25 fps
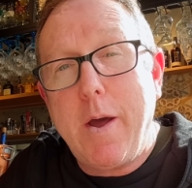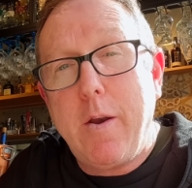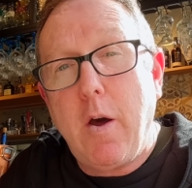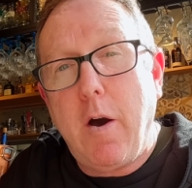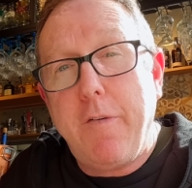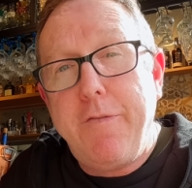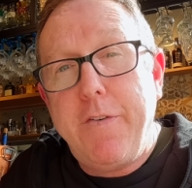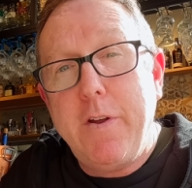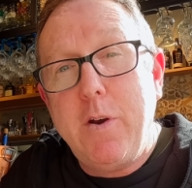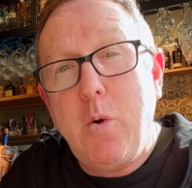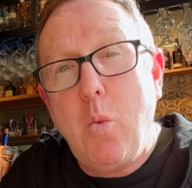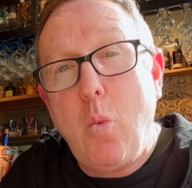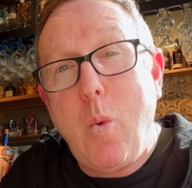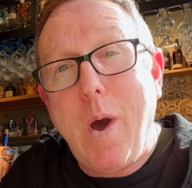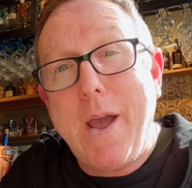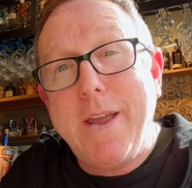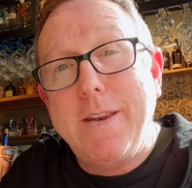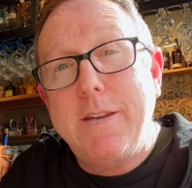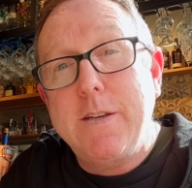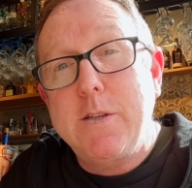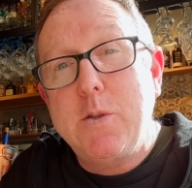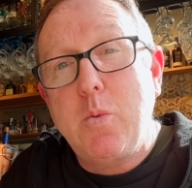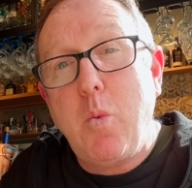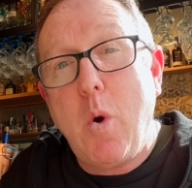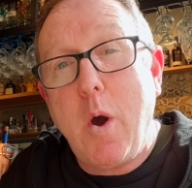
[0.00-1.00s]
often
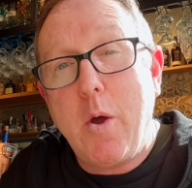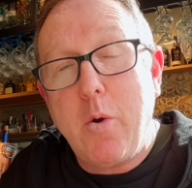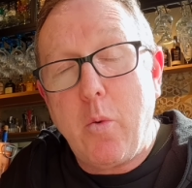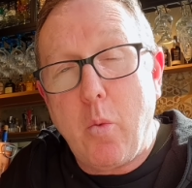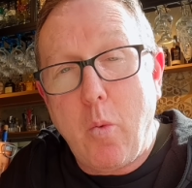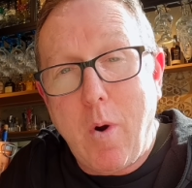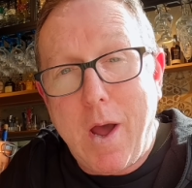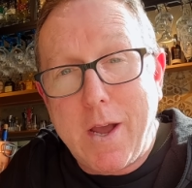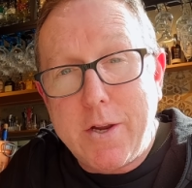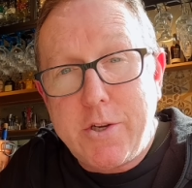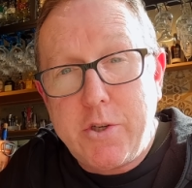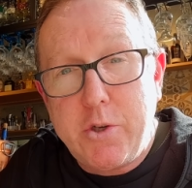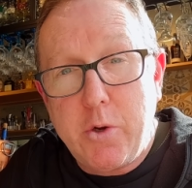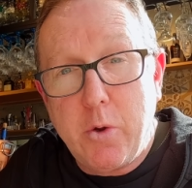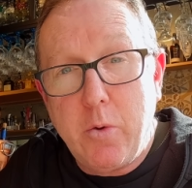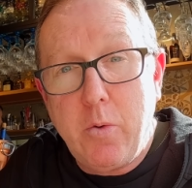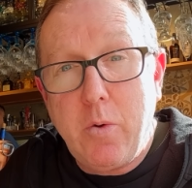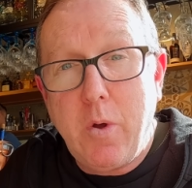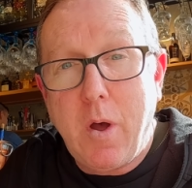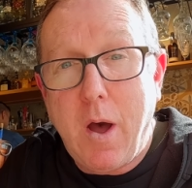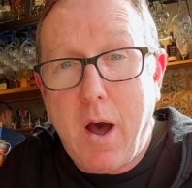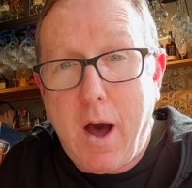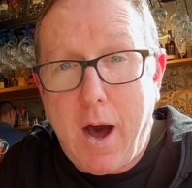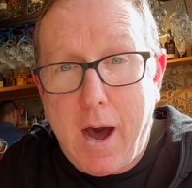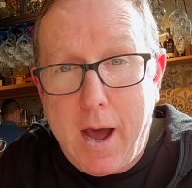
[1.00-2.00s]
waiters won't rush you,
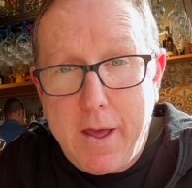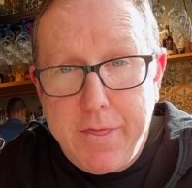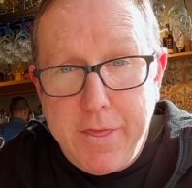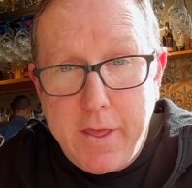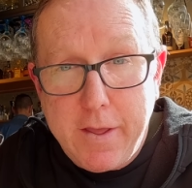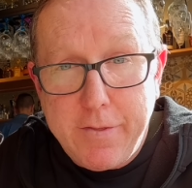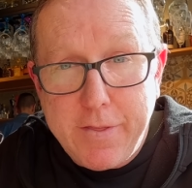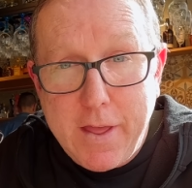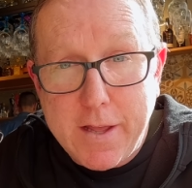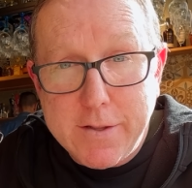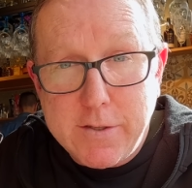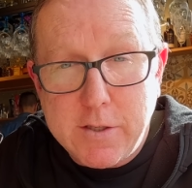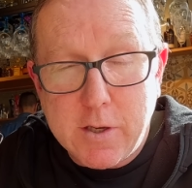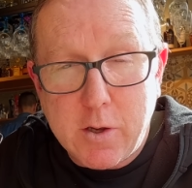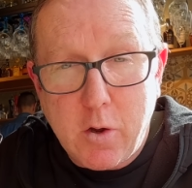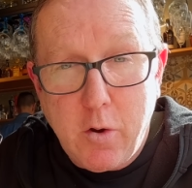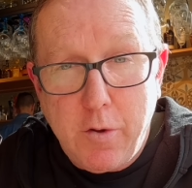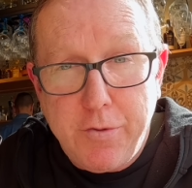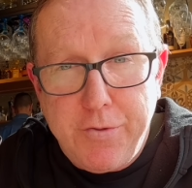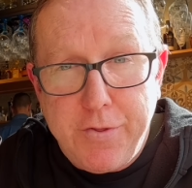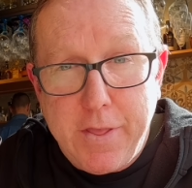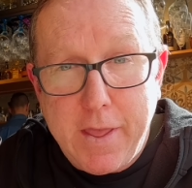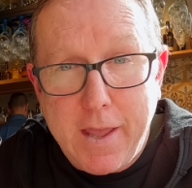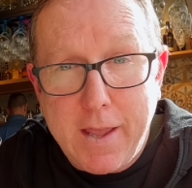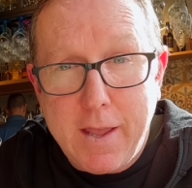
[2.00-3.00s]
I think that's a
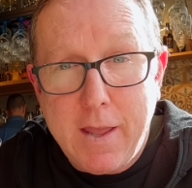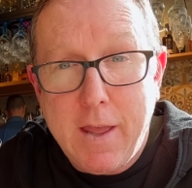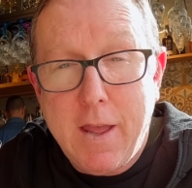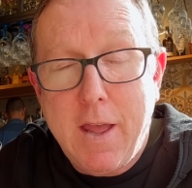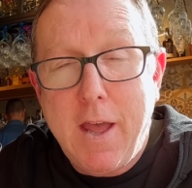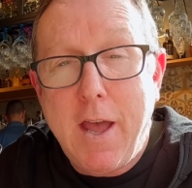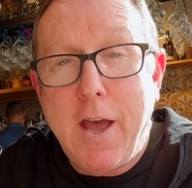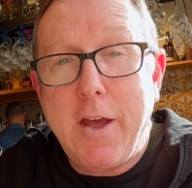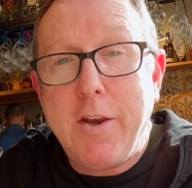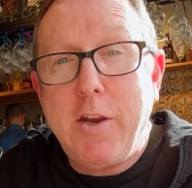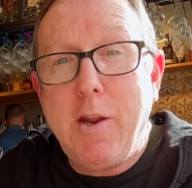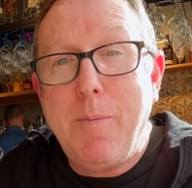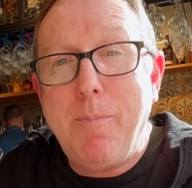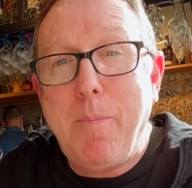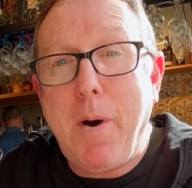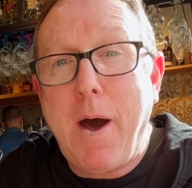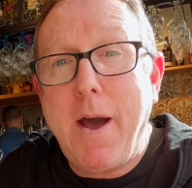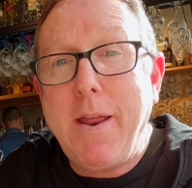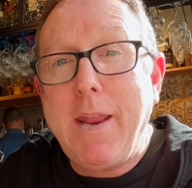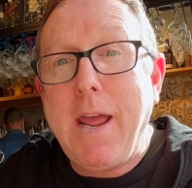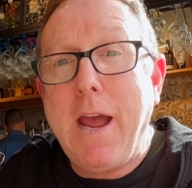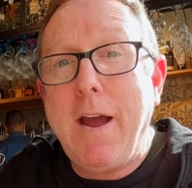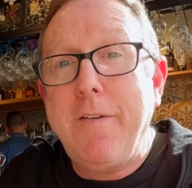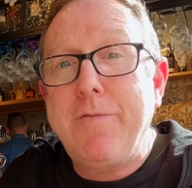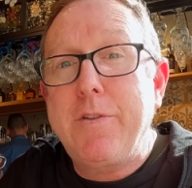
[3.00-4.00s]
good thing, and you
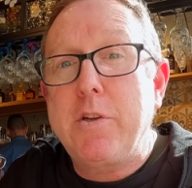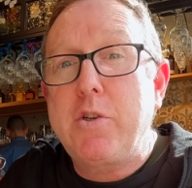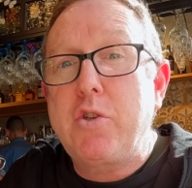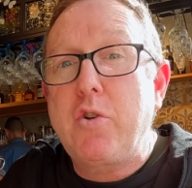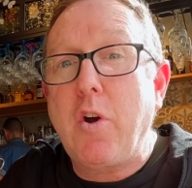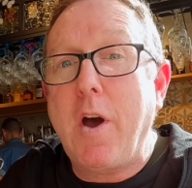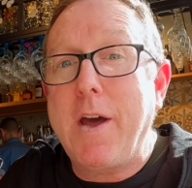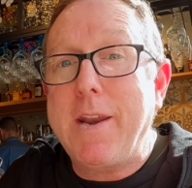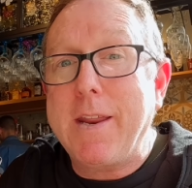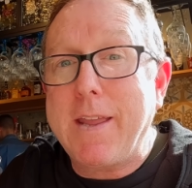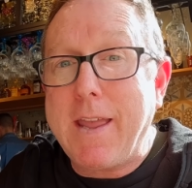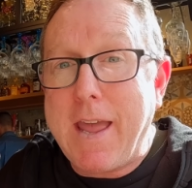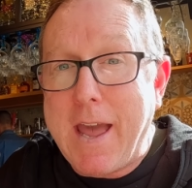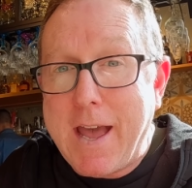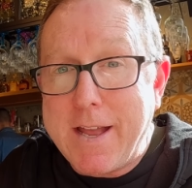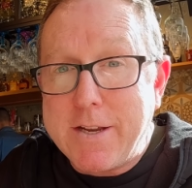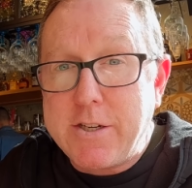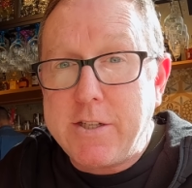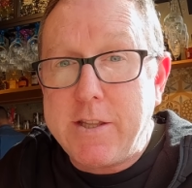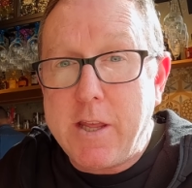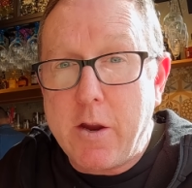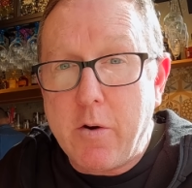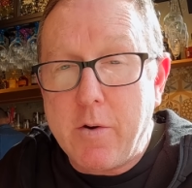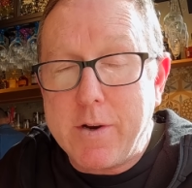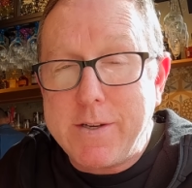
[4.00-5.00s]
might have to try to
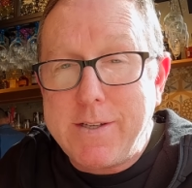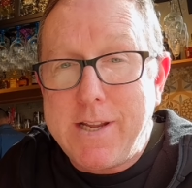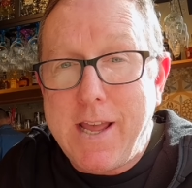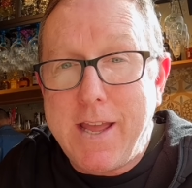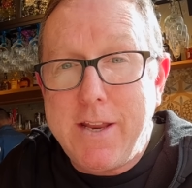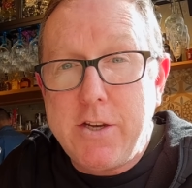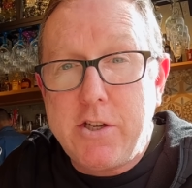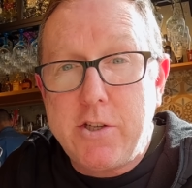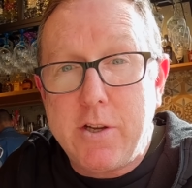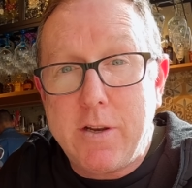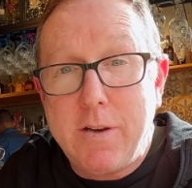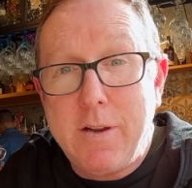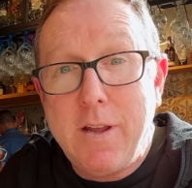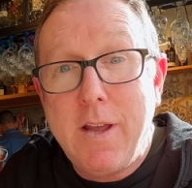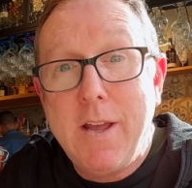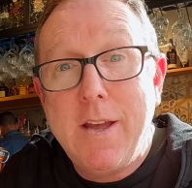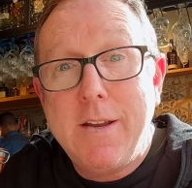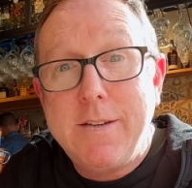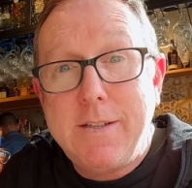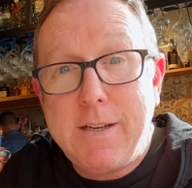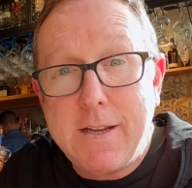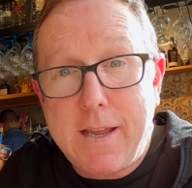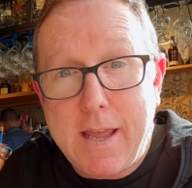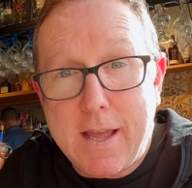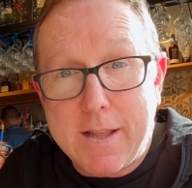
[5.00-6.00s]
catch their attention
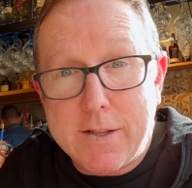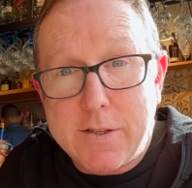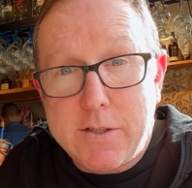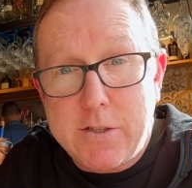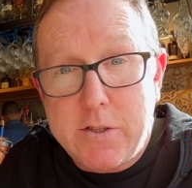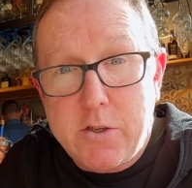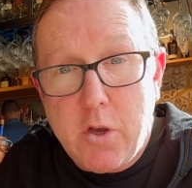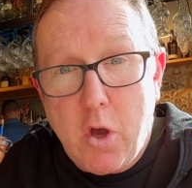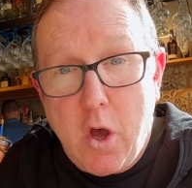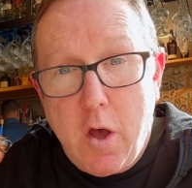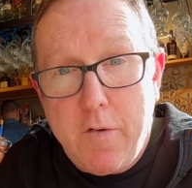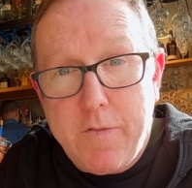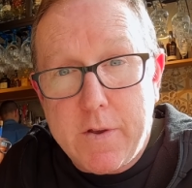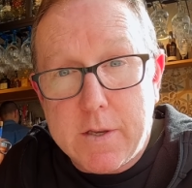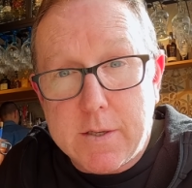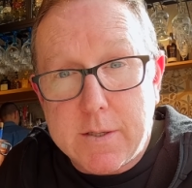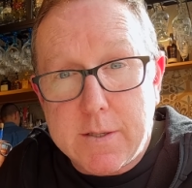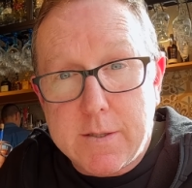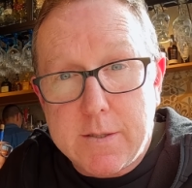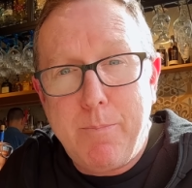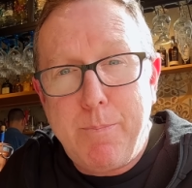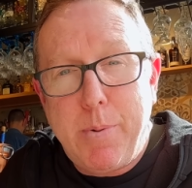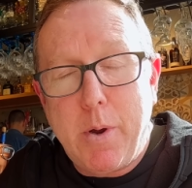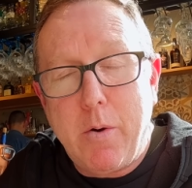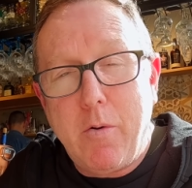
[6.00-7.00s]
to get
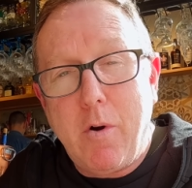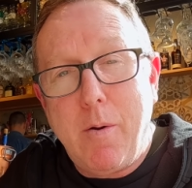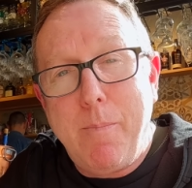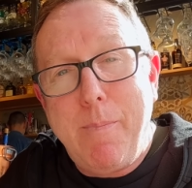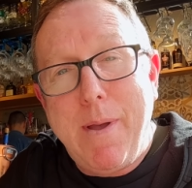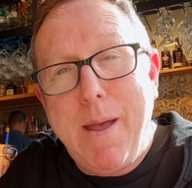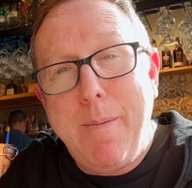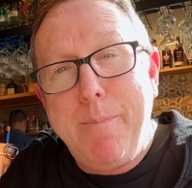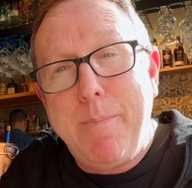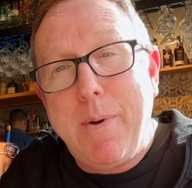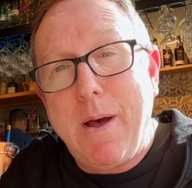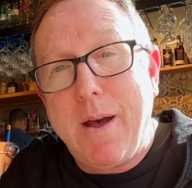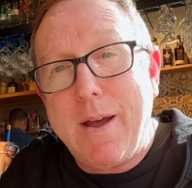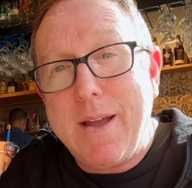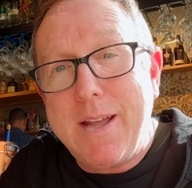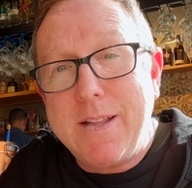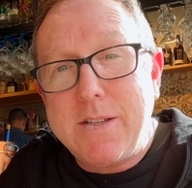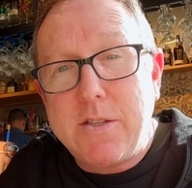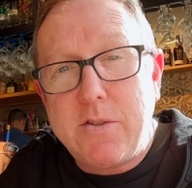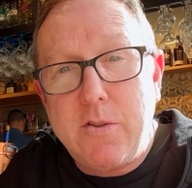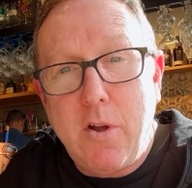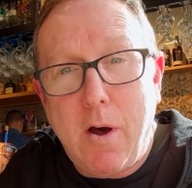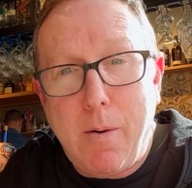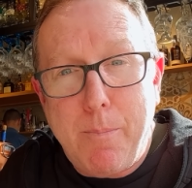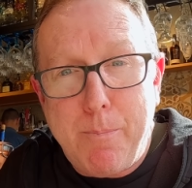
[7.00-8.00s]
service. But remember,
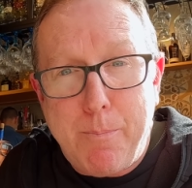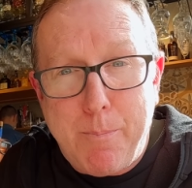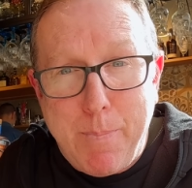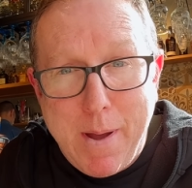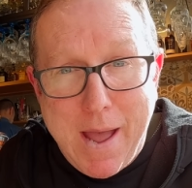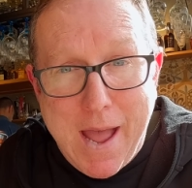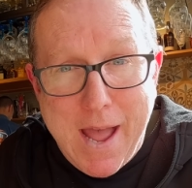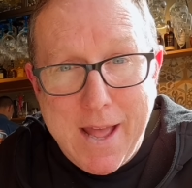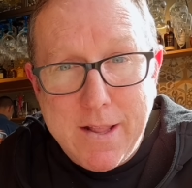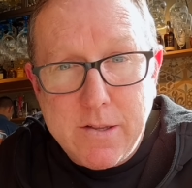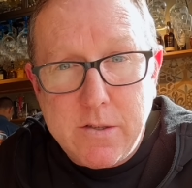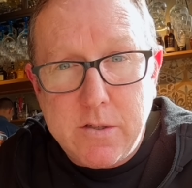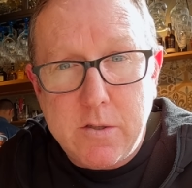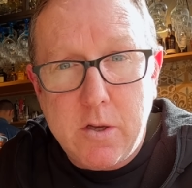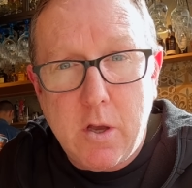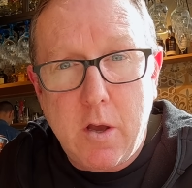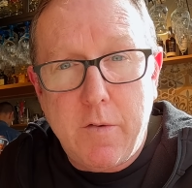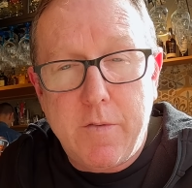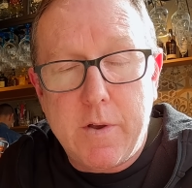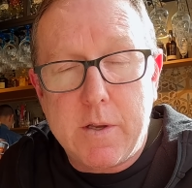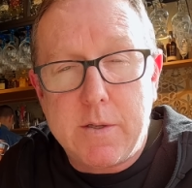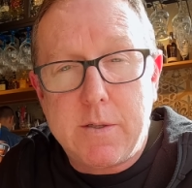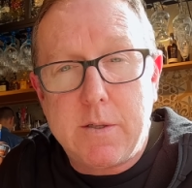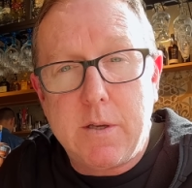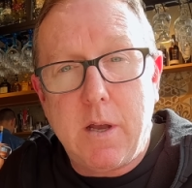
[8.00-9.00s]
it's not bad
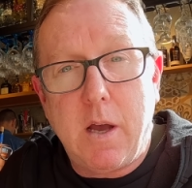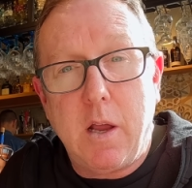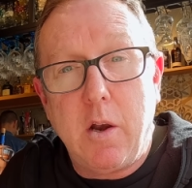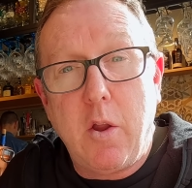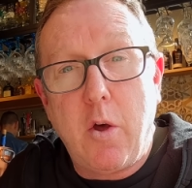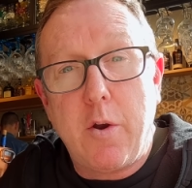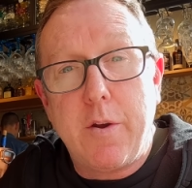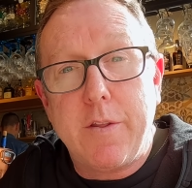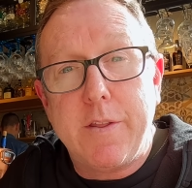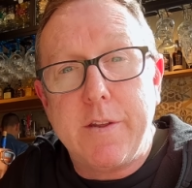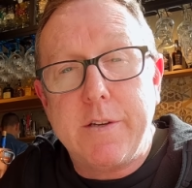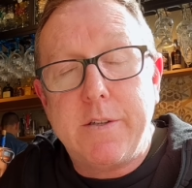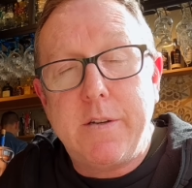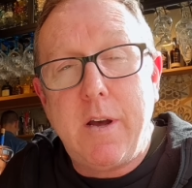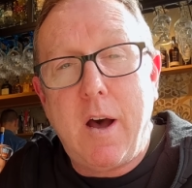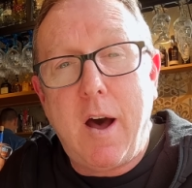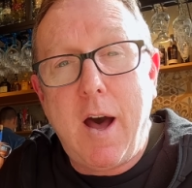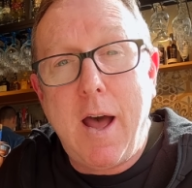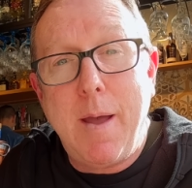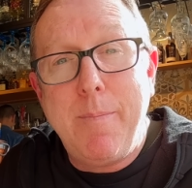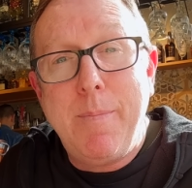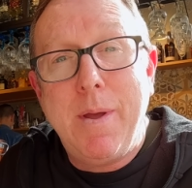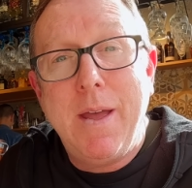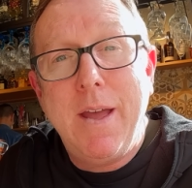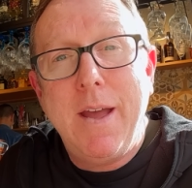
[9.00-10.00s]
service a lot of the
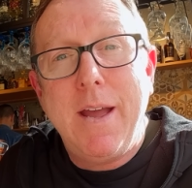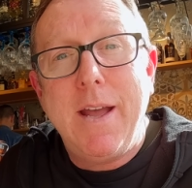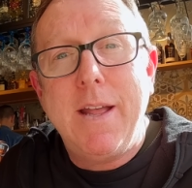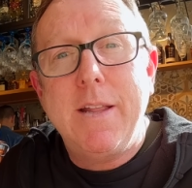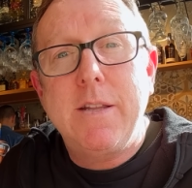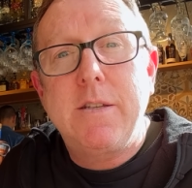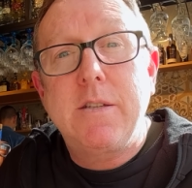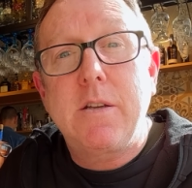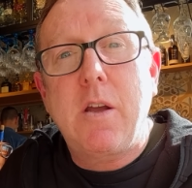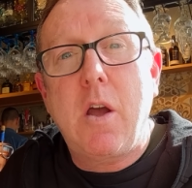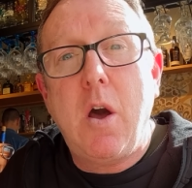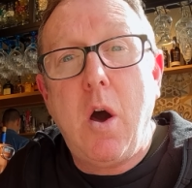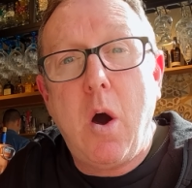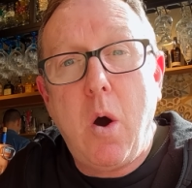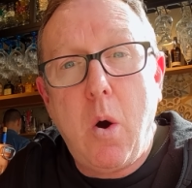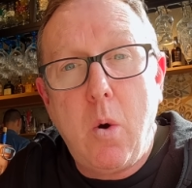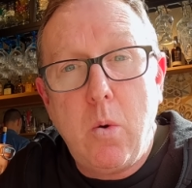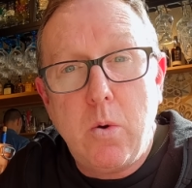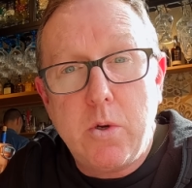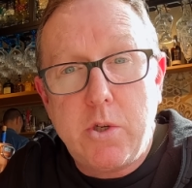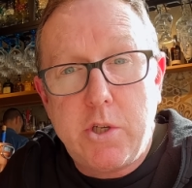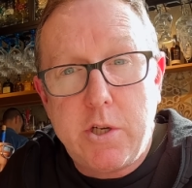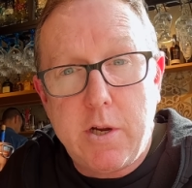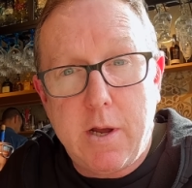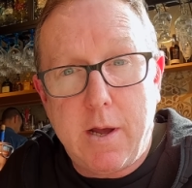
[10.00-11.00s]
time, it's
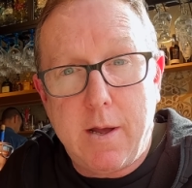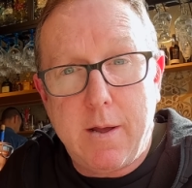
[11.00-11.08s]
culture.